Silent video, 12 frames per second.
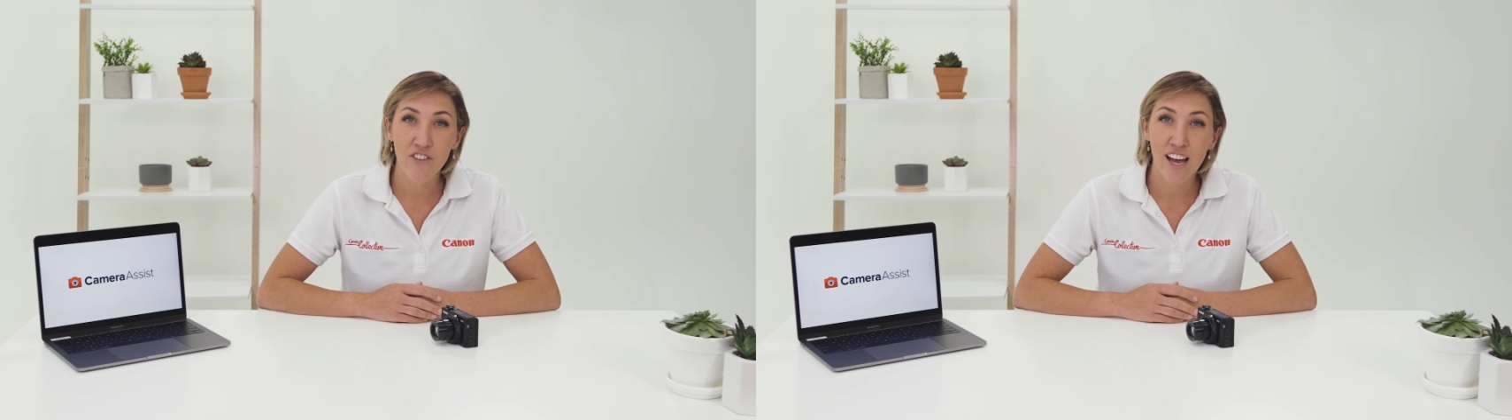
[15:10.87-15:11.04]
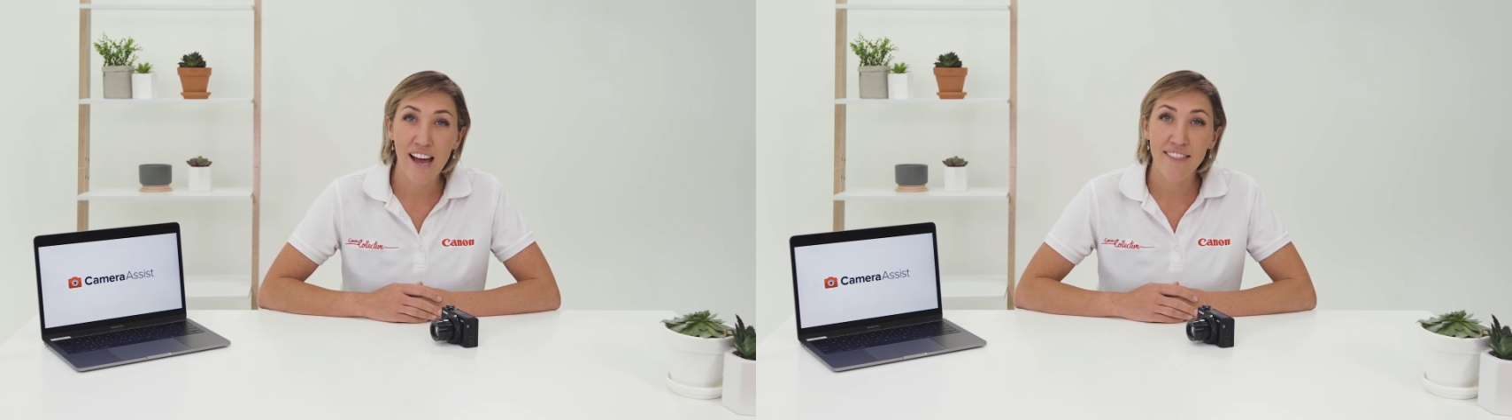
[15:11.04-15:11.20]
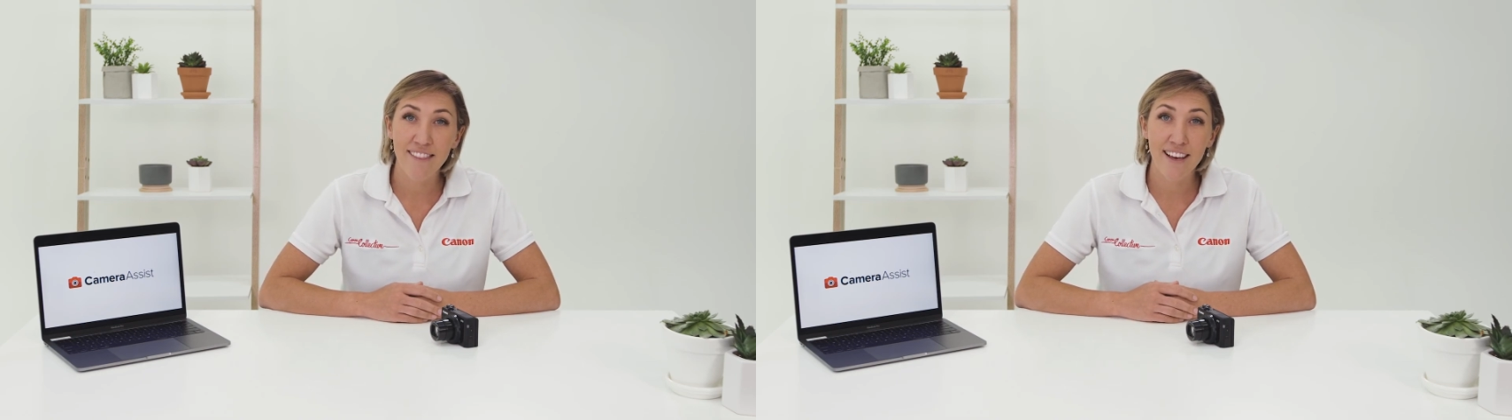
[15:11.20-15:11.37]
you
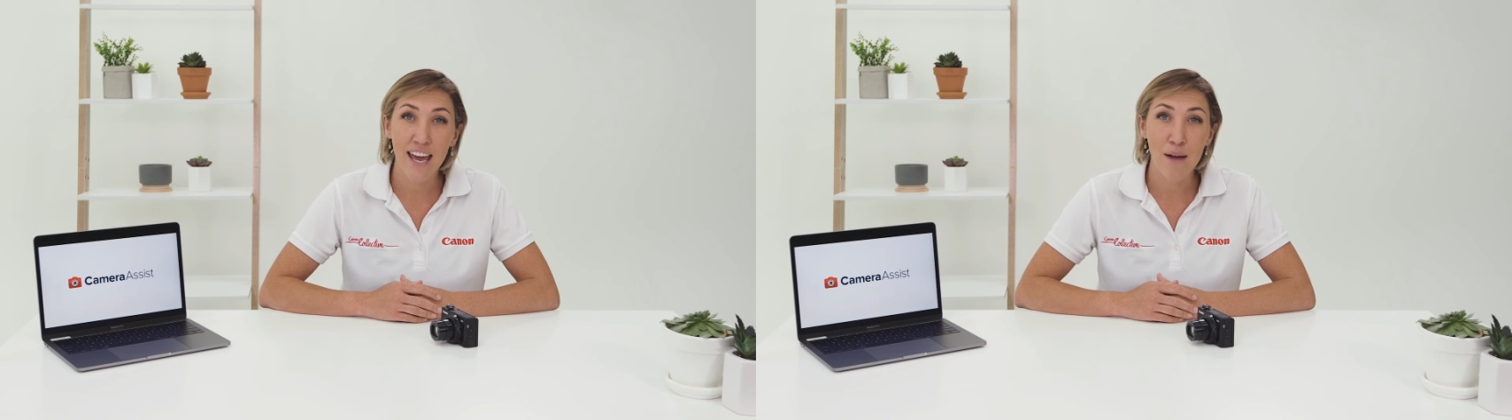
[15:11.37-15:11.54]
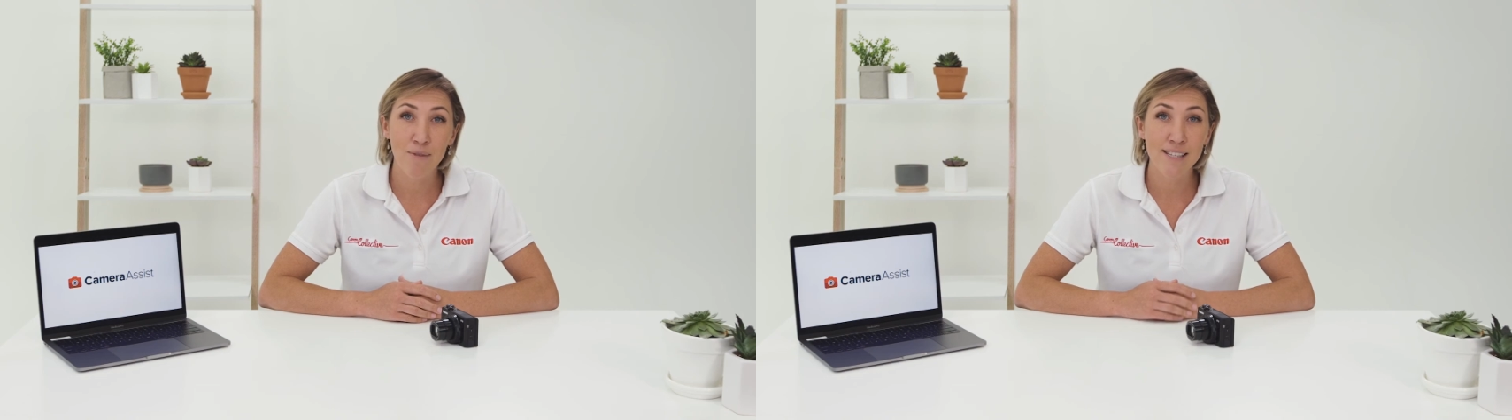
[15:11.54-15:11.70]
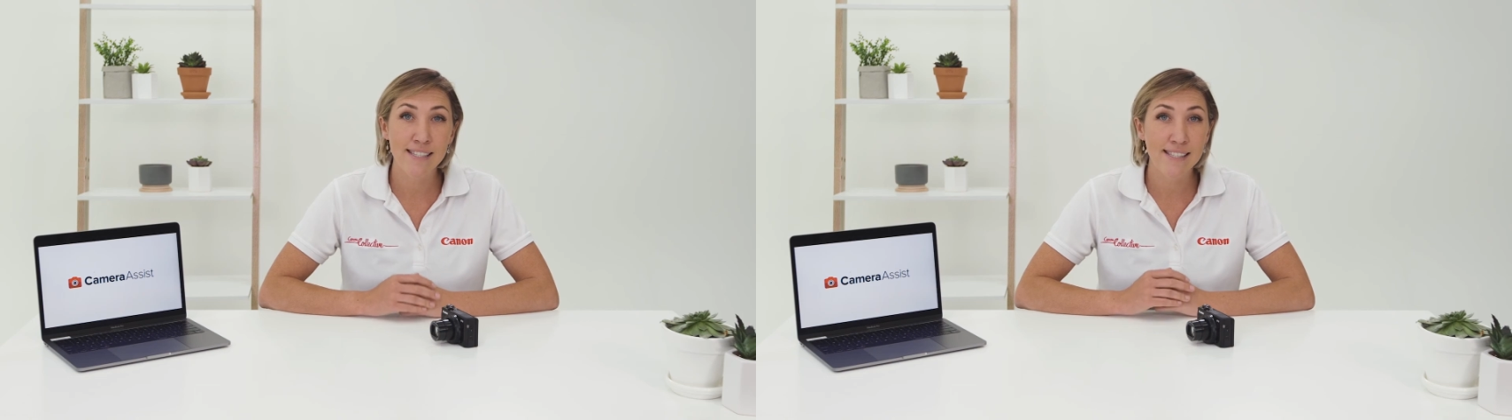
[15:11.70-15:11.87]
had the
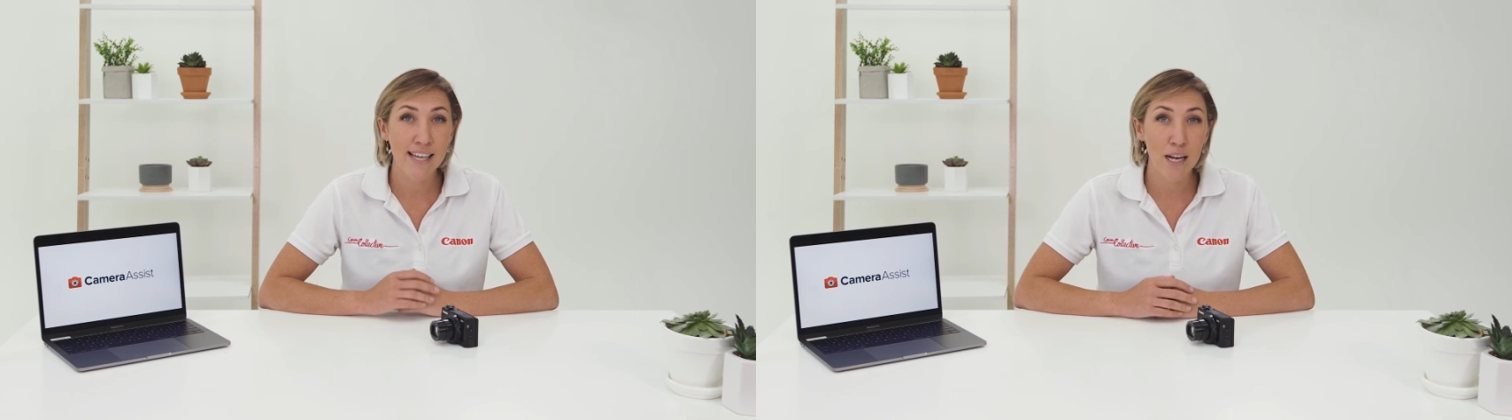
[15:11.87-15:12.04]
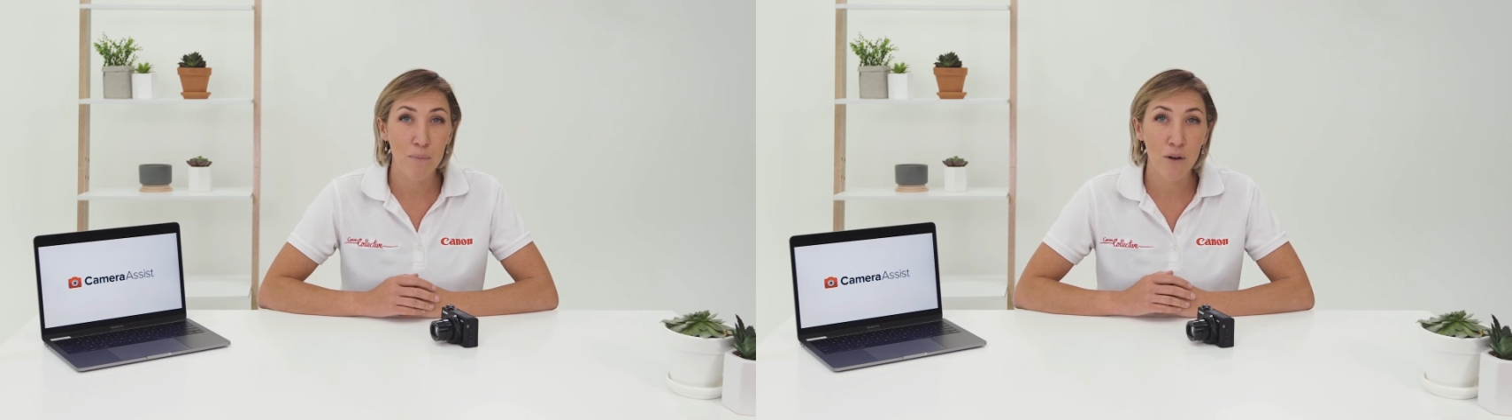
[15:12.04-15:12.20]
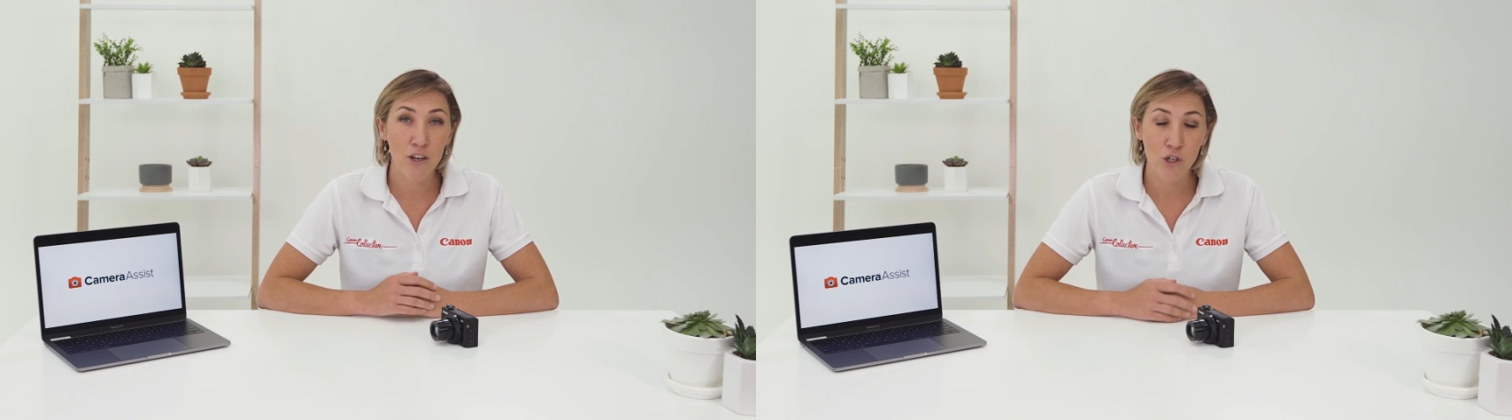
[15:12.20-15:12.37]
camera set
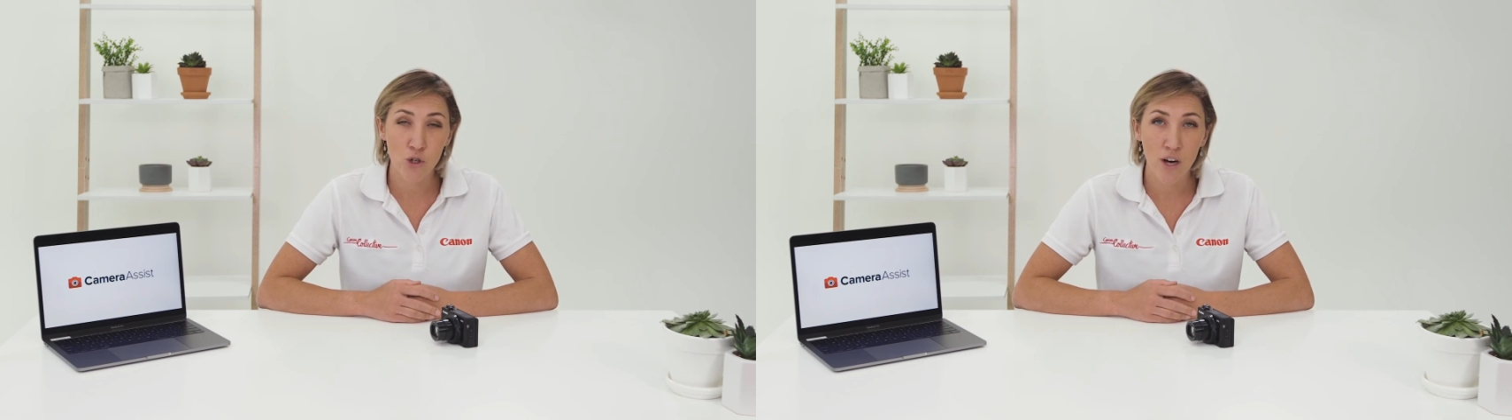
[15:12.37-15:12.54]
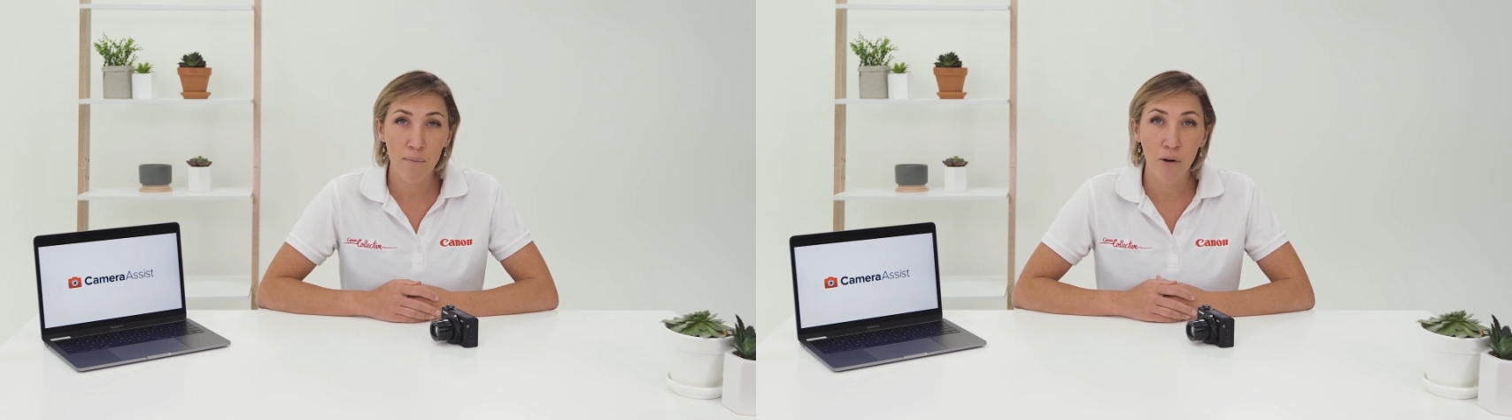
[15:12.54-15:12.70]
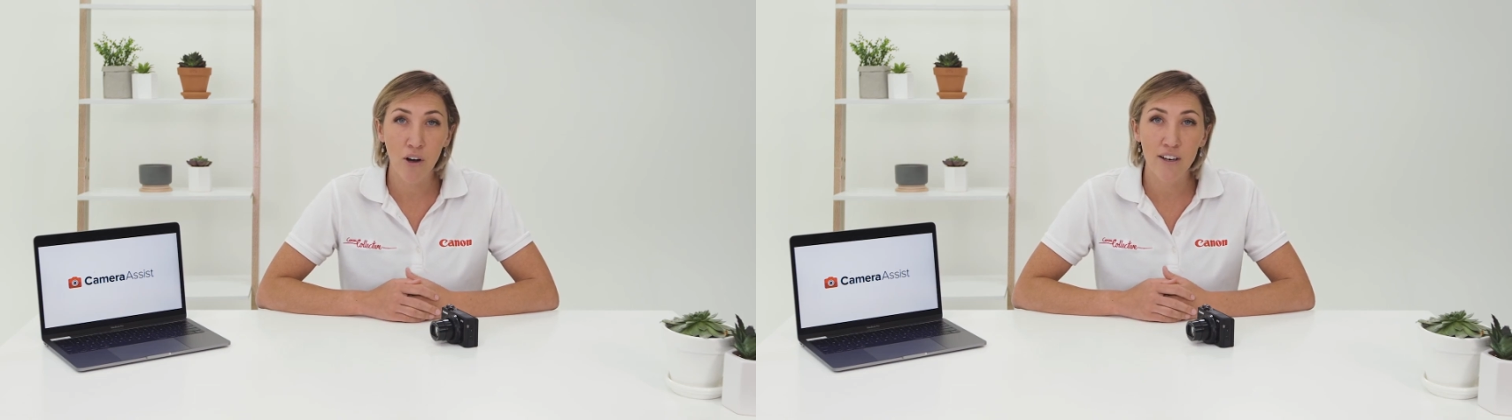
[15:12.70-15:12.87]
up on a
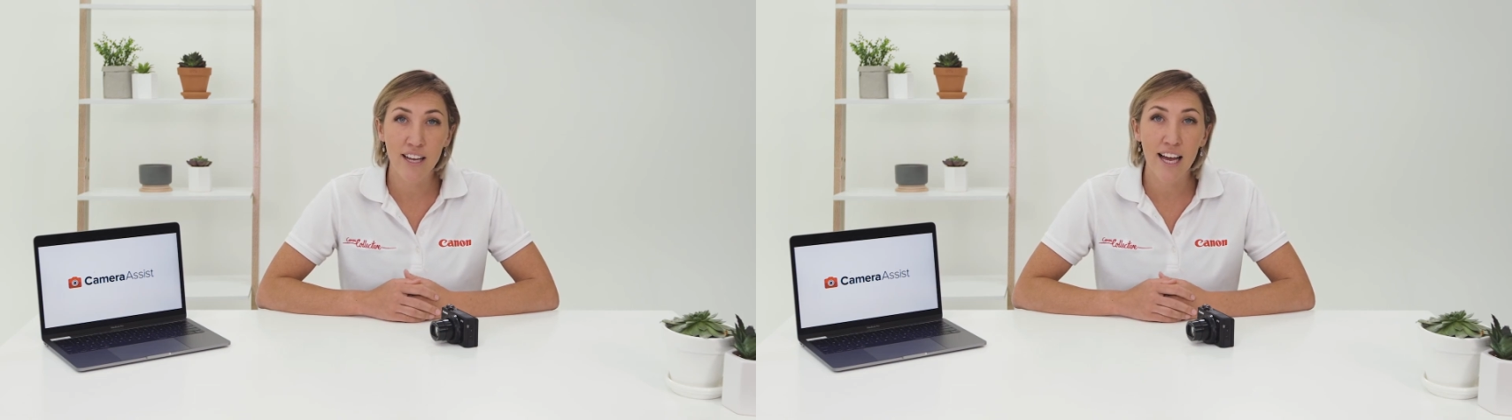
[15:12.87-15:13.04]
tripod